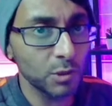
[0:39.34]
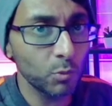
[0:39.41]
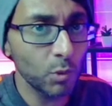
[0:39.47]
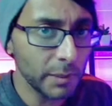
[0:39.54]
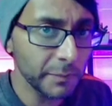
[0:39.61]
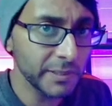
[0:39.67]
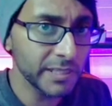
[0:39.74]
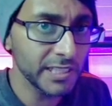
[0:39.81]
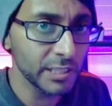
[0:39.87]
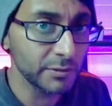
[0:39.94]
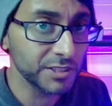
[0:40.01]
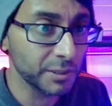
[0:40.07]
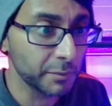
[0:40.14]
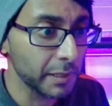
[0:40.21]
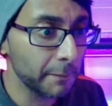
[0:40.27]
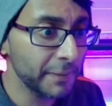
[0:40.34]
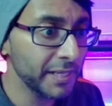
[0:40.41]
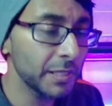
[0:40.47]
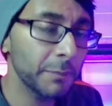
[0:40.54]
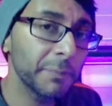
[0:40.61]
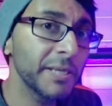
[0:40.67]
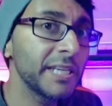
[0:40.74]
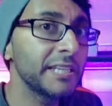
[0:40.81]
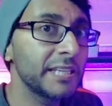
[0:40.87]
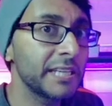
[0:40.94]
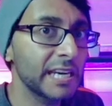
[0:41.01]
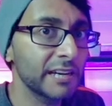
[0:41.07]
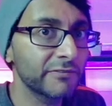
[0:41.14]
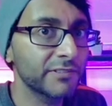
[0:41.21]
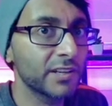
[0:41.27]
what I'm going to do is I'm going to pick a
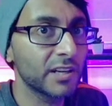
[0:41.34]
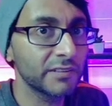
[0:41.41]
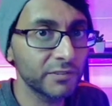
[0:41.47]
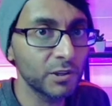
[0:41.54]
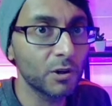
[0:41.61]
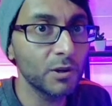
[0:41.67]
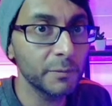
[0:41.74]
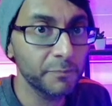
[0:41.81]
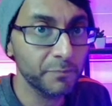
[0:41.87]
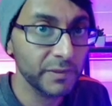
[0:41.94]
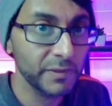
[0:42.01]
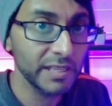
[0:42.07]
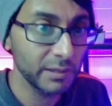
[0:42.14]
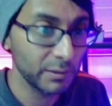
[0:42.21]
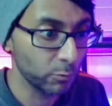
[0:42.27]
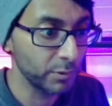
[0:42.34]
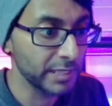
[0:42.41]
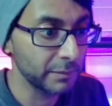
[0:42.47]
PDF that I've got within